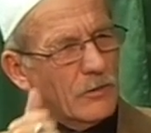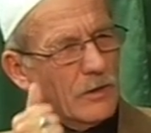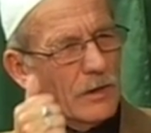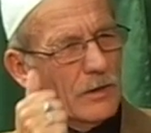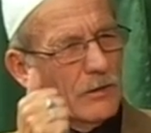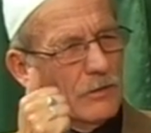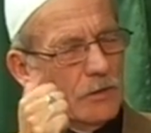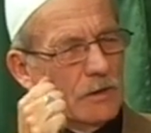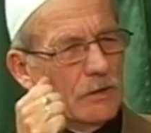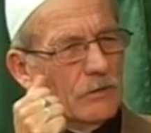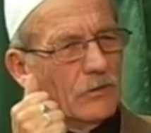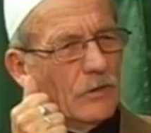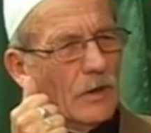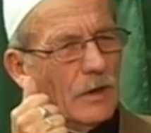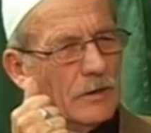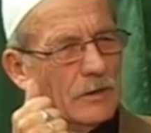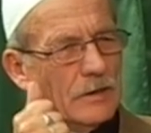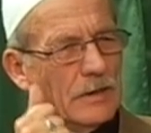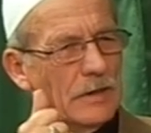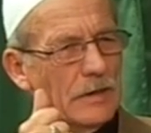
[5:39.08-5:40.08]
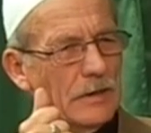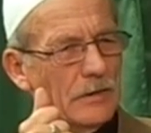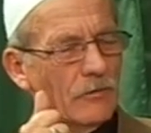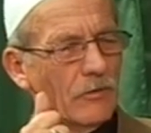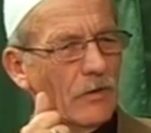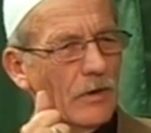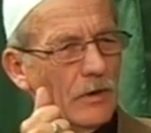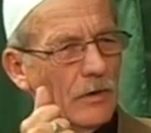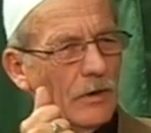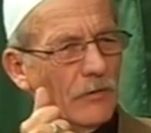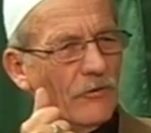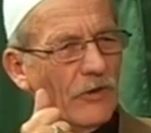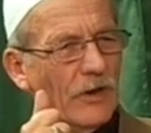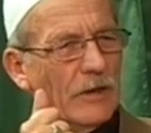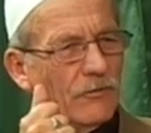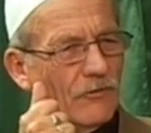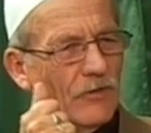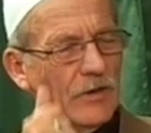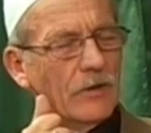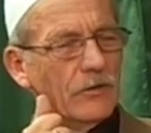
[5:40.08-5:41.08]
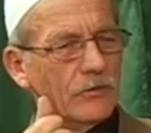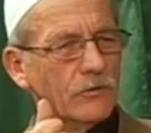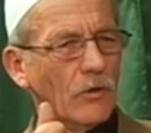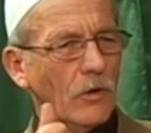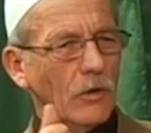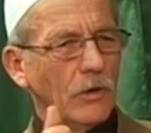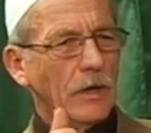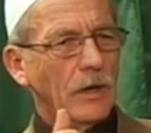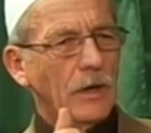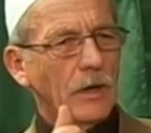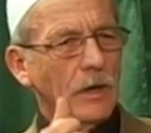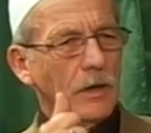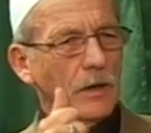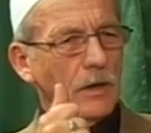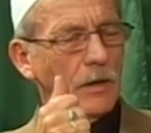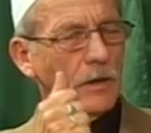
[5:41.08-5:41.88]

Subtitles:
this idea, and felt very strongly,